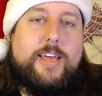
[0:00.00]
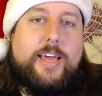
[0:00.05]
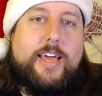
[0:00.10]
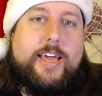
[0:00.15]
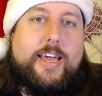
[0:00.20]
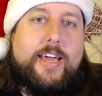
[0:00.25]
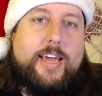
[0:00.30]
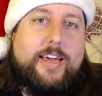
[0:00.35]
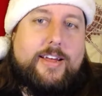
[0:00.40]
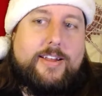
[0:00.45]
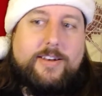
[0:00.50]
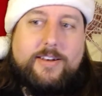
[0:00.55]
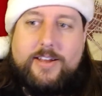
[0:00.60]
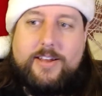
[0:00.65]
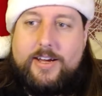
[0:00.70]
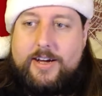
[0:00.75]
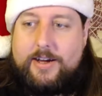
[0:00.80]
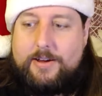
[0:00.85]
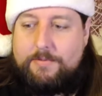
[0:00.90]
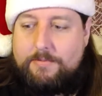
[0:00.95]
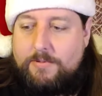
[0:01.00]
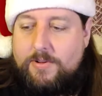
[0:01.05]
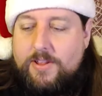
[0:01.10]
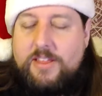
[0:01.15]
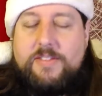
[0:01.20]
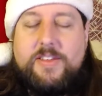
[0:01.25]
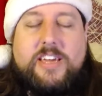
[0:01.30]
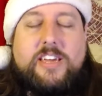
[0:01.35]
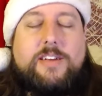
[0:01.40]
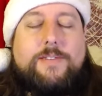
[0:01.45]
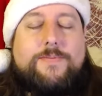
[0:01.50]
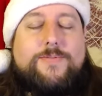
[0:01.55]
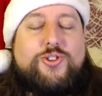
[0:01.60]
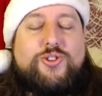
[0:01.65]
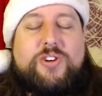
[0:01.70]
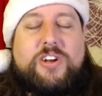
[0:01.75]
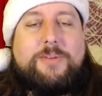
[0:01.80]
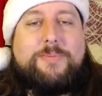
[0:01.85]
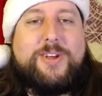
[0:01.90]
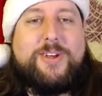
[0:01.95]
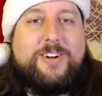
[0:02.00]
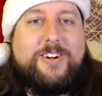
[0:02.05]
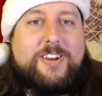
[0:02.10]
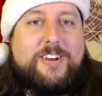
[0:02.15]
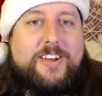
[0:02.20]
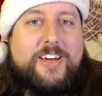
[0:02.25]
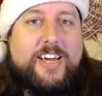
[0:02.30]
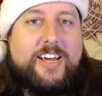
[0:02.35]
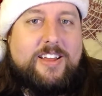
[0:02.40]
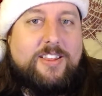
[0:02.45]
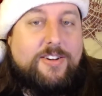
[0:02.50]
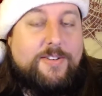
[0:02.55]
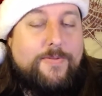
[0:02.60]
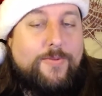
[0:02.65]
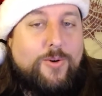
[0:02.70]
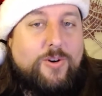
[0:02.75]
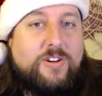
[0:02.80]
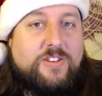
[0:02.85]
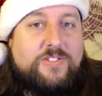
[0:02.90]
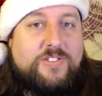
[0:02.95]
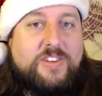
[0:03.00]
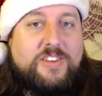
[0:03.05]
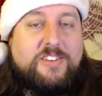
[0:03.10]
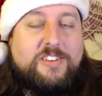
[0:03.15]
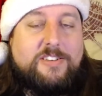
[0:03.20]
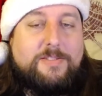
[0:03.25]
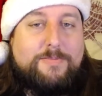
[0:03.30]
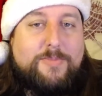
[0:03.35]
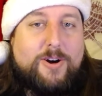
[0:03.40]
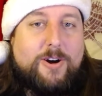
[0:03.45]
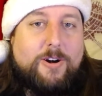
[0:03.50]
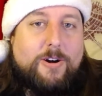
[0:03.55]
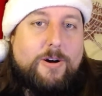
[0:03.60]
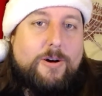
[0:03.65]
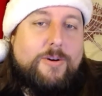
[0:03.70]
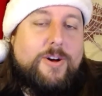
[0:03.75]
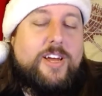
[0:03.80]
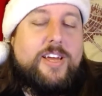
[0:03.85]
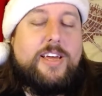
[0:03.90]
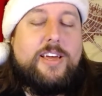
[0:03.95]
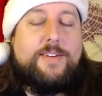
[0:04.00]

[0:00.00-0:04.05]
And I uh, really thank you for joining me here today. I look forward to seeing you tomorrow.